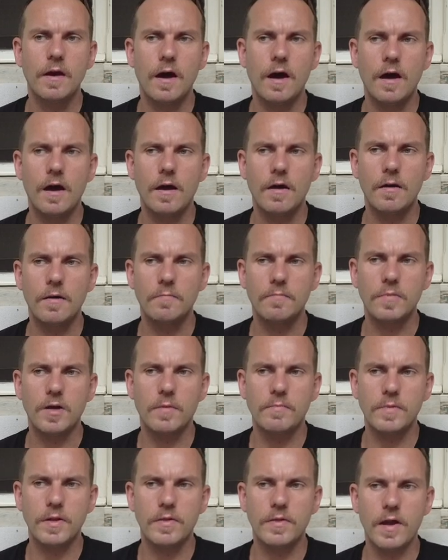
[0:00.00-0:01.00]

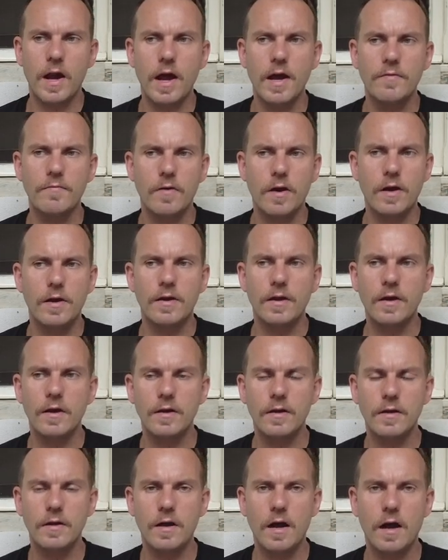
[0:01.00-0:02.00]
company that I run,
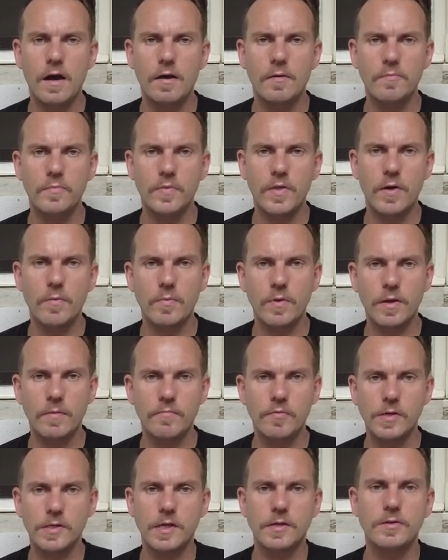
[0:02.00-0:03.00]
that we
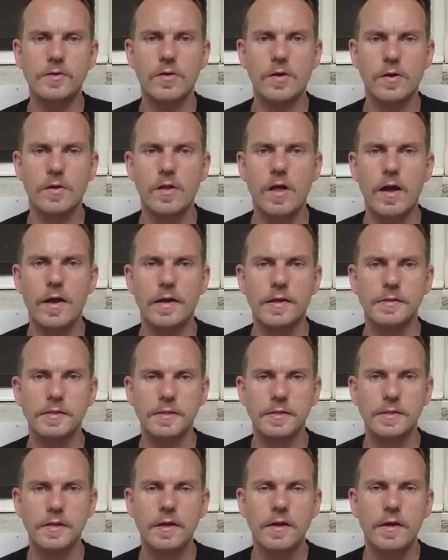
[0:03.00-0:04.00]
present to our
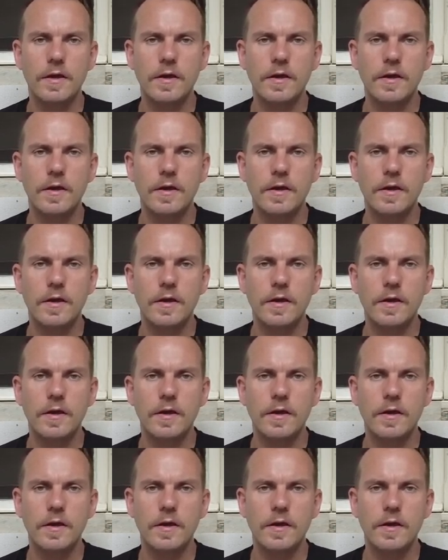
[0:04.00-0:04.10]
clients,